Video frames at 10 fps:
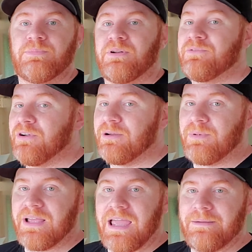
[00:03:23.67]
but if you're
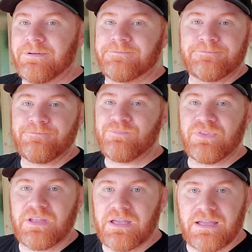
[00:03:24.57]
in my cabin,
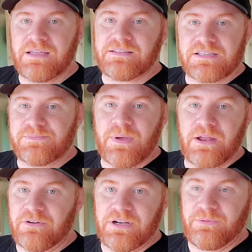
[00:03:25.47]
it doesn't
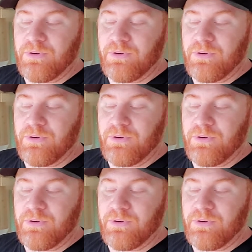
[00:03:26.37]
matter